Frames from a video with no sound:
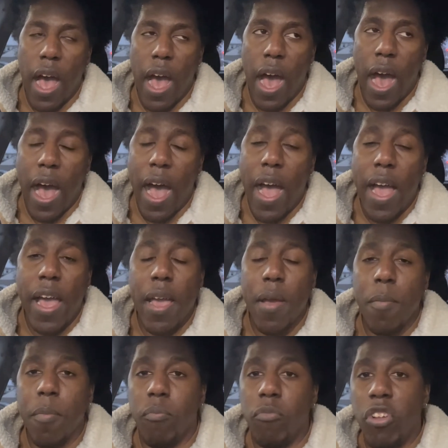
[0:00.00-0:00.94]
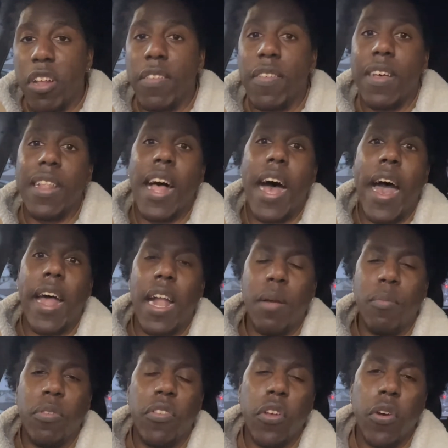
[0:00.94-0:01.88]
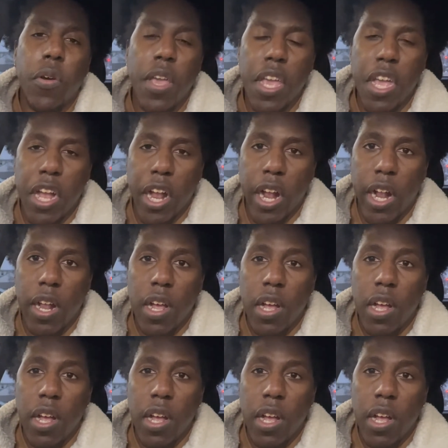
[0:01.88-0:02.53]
I'm just glad I'm still here